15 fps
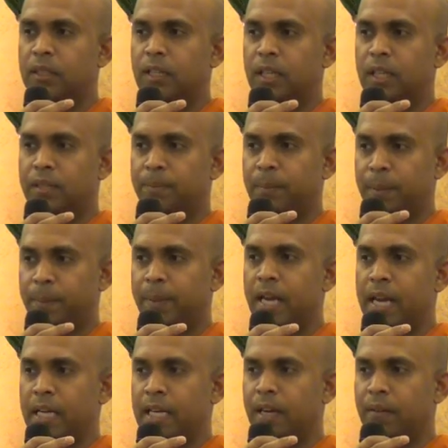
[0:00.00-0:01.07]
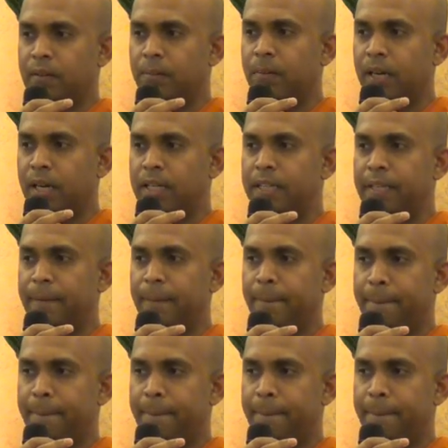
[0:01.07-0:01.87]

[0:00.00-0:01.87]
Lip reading: is preparing our body,